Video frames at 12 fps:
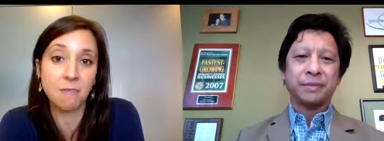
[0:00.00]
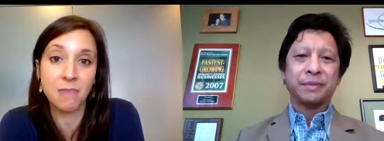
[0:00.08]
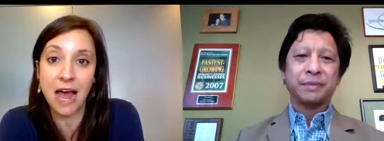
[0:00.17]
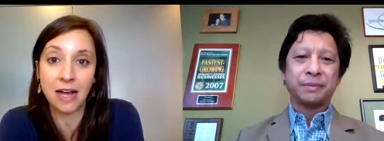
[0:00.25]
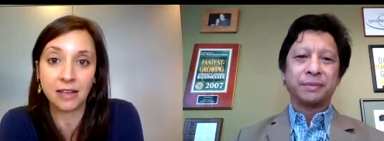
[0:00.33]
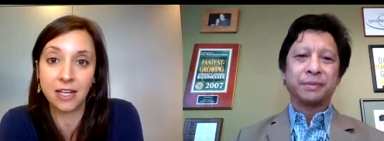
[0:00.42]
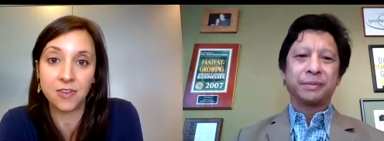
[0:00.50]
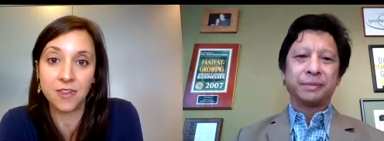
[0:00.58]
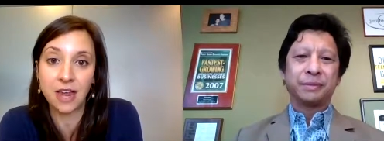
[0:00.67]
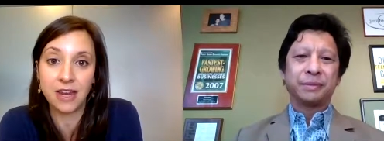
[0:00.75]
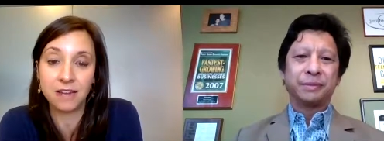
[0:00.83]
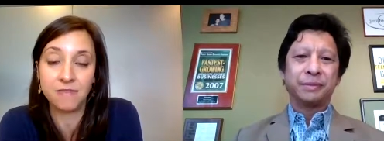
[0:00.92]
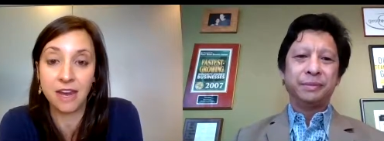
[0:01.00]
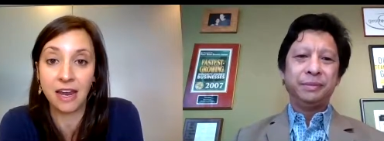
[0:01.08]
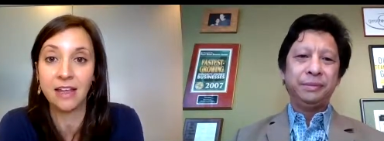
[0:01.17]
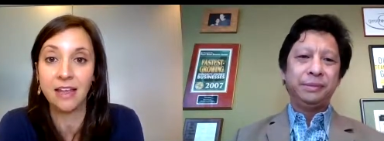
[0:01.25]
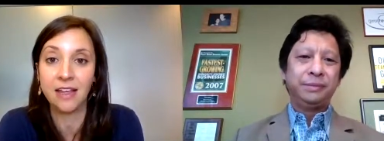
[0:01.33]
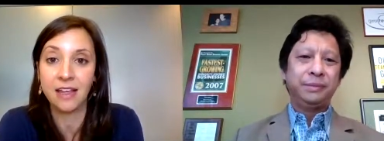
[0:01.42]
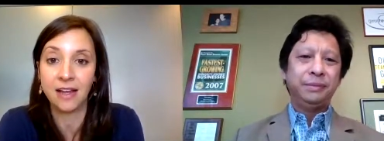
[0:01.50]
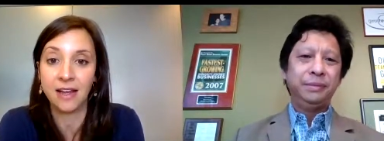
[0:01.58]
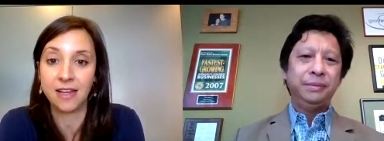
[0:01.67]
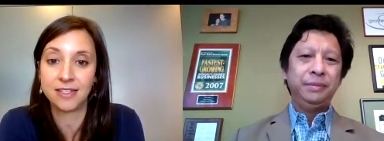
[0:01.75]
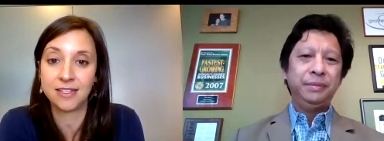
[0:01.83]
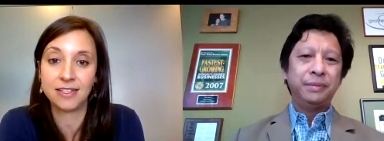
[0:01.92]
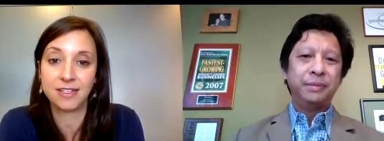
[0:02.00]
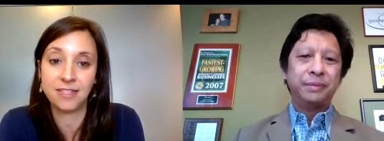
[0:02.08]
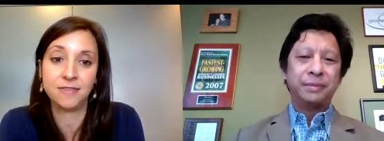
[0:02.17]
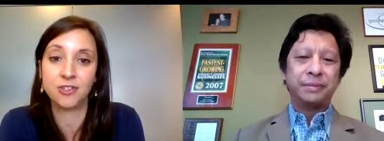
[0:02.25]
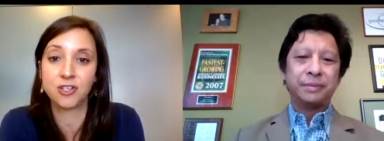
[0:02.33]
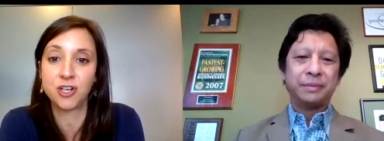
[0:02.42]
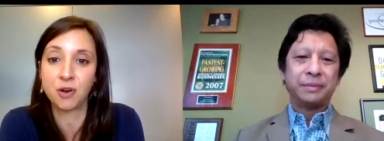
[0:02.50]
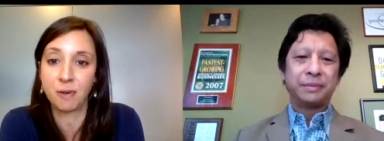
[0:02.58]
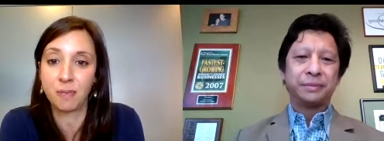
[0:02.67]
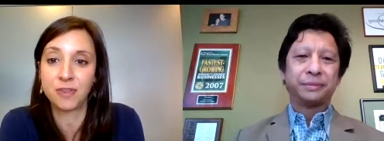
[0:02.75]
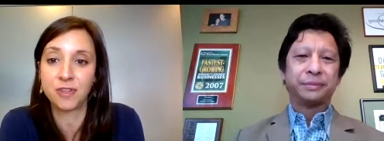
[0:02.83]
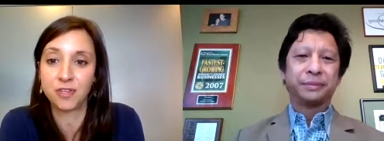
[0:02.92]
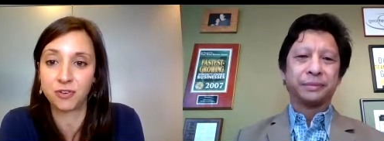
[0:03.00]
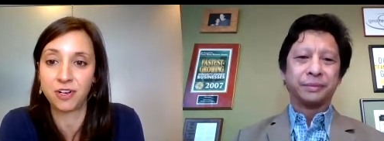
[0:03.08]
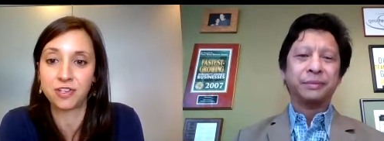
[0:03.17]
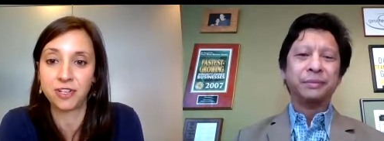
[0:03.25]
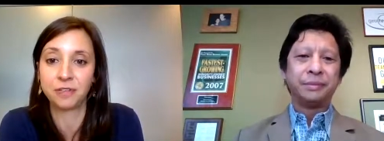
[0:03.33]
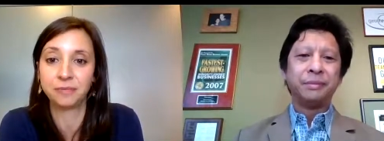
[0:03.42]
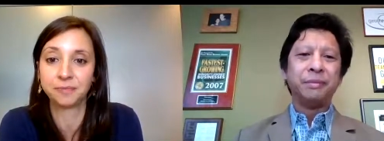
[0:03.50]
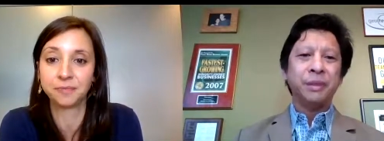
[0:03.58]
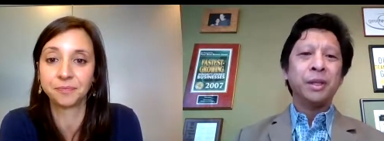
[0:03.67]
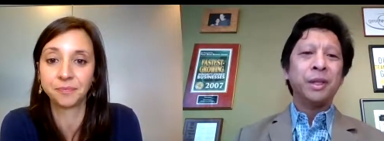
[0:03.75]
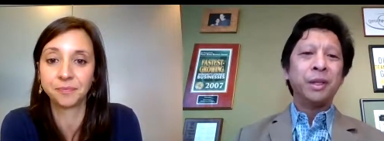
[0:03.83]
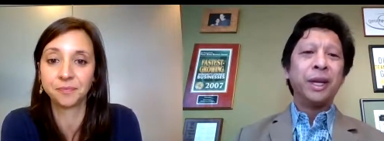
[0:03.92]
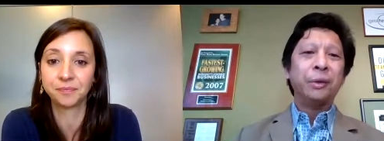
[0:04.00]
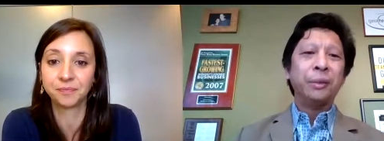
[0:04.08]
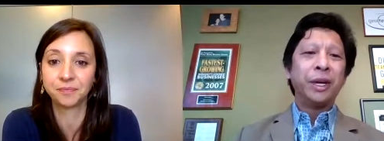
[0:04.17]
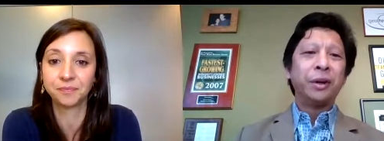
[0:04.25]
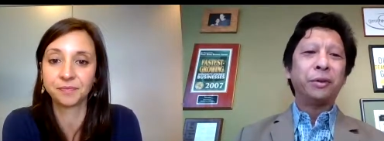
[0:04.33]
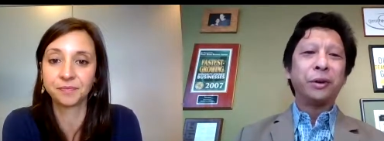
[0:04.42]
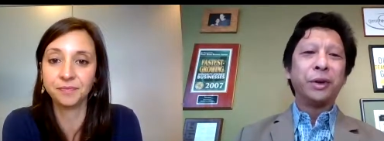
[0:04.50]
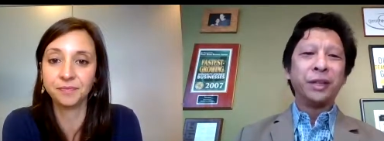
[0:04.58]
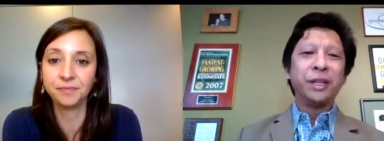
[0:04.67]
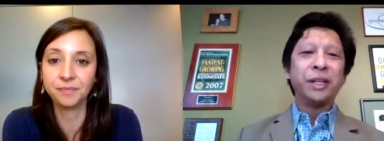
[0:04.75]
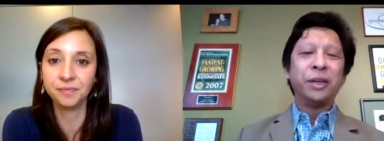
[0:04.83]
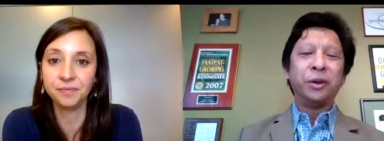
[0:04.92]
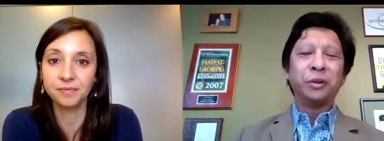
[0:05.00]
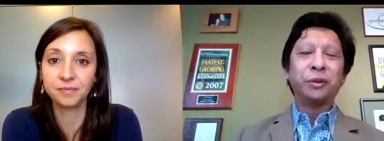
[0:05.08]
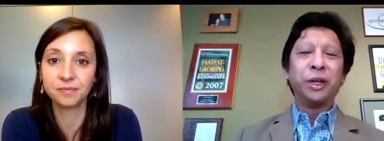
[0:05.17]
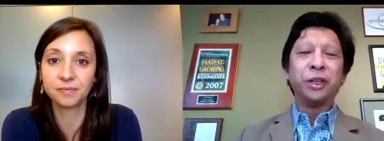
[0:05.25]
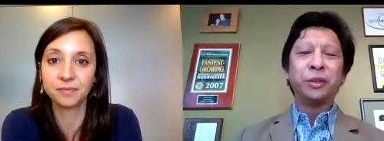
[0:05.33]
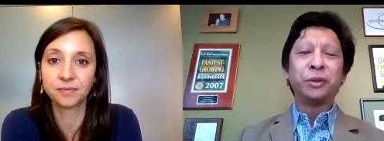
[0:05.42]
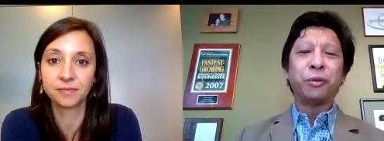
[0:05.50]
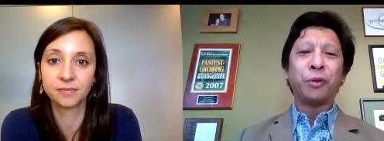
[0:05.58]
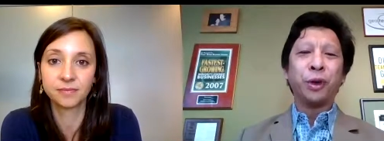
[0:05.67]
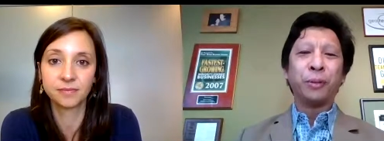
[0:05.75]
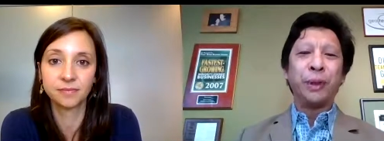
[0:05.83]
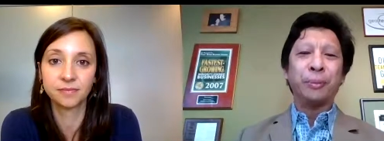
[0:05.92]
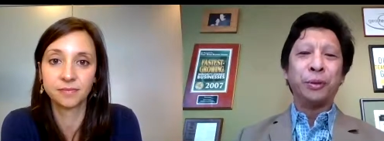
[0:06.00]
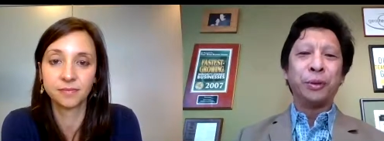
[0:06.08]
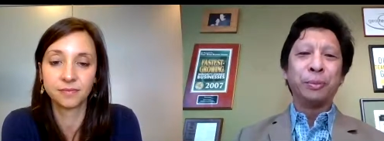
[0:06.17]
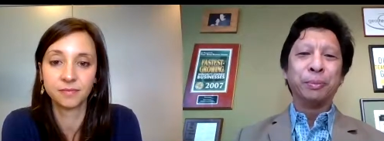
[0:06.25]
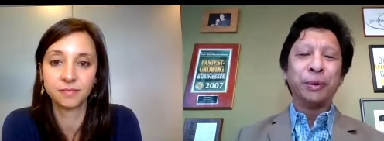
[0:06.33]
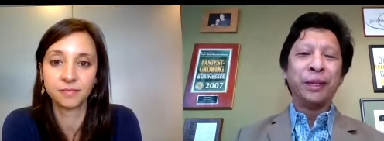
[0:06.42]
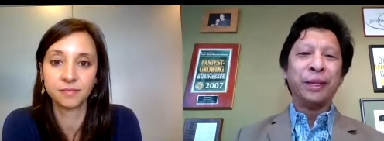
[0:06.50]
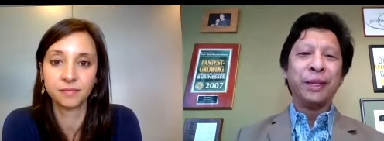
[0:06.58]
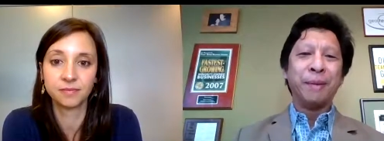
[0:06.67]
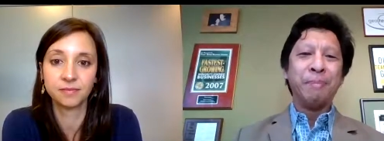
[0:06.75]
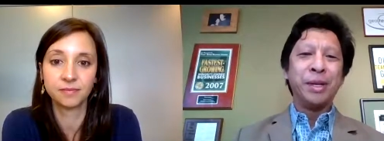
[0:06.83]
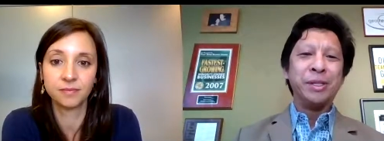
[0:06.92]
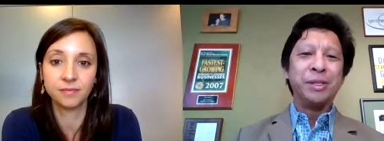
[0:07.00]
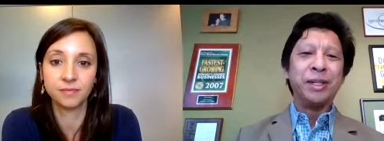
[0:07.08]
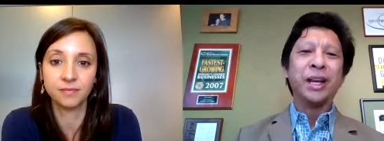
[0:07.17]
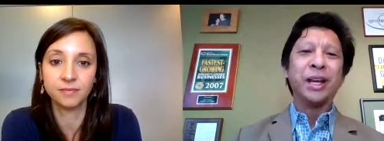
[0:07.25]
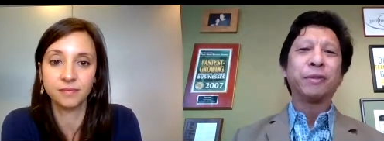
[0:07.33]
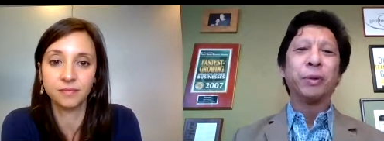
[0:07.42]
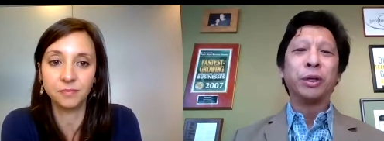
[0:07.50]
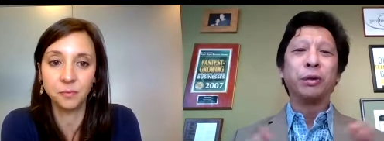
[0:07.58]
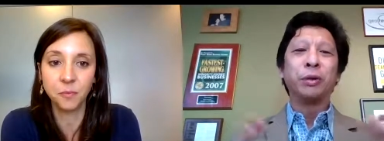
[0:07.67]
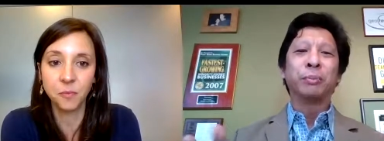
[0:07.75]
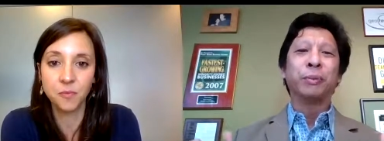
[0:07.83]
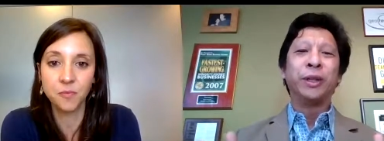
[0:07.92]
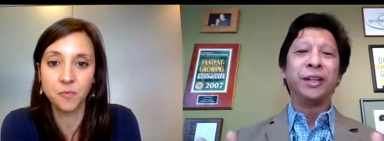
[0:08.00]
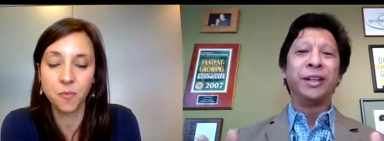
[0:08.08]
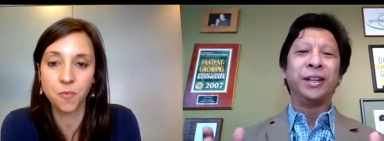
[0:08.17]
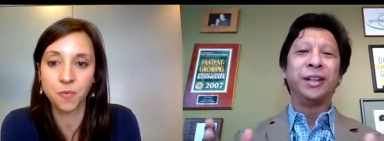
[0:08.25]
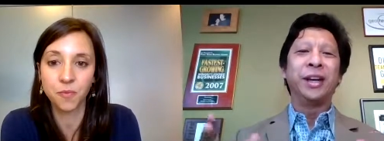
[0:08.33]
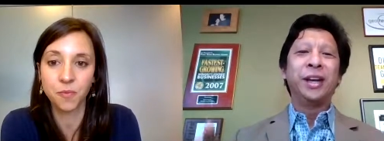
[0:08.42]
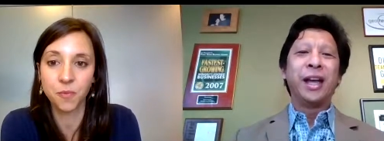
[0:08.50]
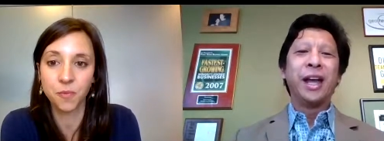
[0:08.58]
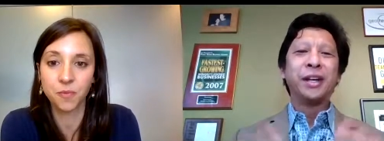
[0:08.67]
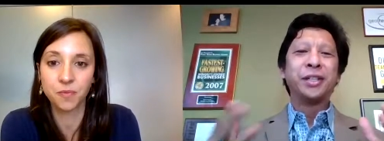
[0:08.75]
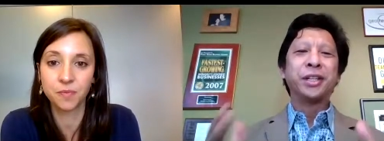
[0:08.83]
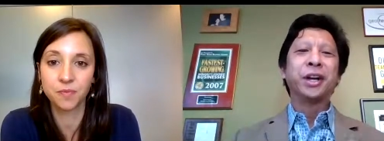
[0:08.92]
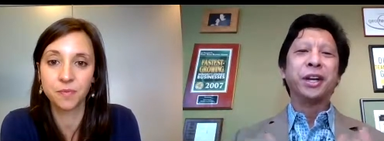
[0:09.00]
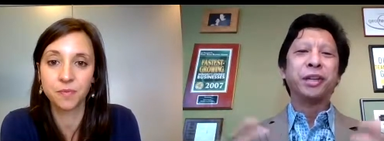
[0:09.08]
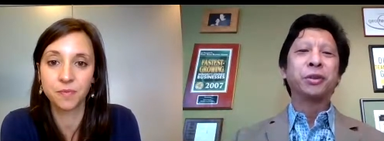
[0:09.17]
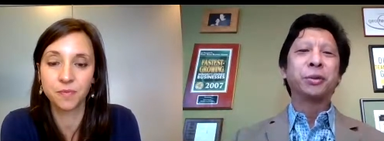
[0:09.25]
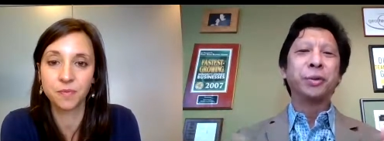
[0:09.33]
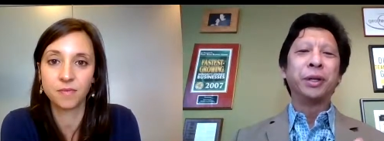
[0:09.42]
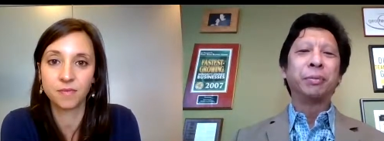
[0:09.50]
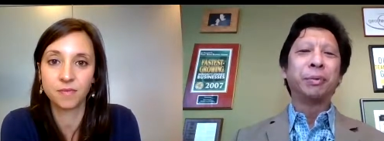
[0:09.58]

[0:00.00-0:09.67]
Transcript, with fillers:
Speaker 1: back later that evening uh, to, to even show up at the trade show.
Speaker 2: Yeah, we had over, I think, uh, over 140 people who completed that mission, and everyone who completed it actually got entered to win a